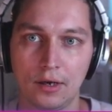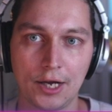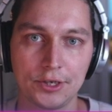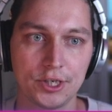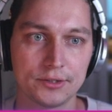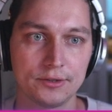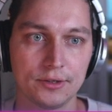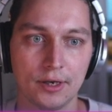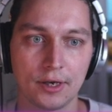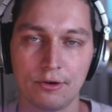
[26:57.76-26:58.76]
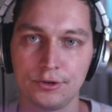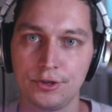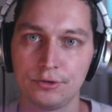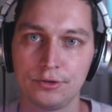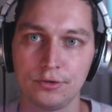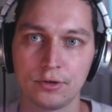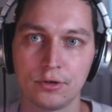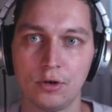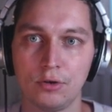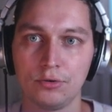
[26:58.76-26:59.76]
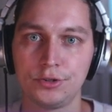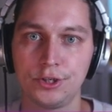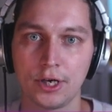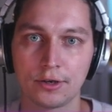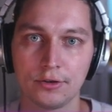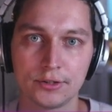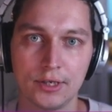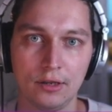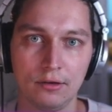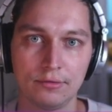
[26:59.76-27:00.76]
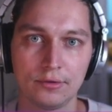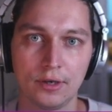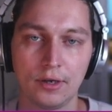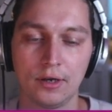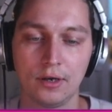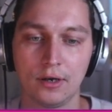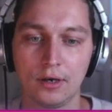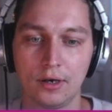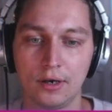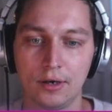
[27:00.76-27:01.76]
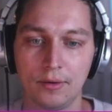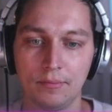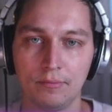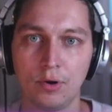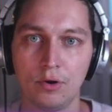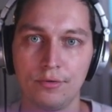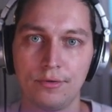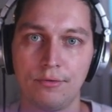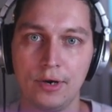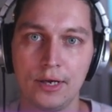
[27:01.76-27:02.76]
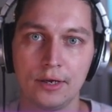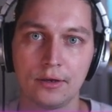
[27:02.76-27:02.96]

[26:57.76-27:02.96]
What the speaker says: just encourage you to go check yourself. Both Ring